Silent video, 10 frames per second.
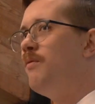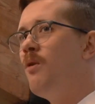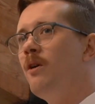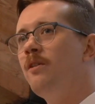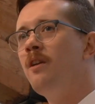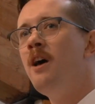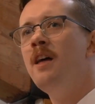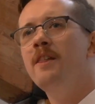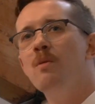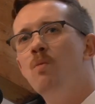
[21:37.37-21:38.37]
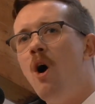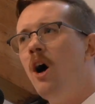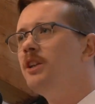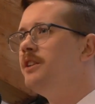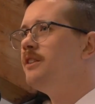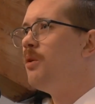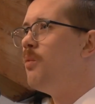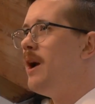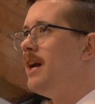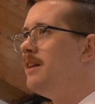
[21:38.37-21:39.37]
forth that washes
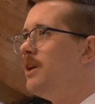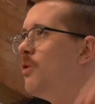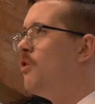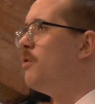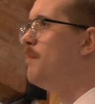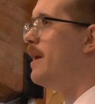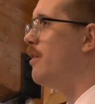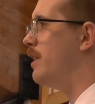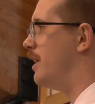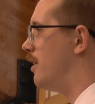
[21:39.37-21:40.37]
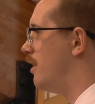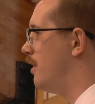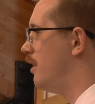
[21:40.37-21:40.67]
away the old barrier.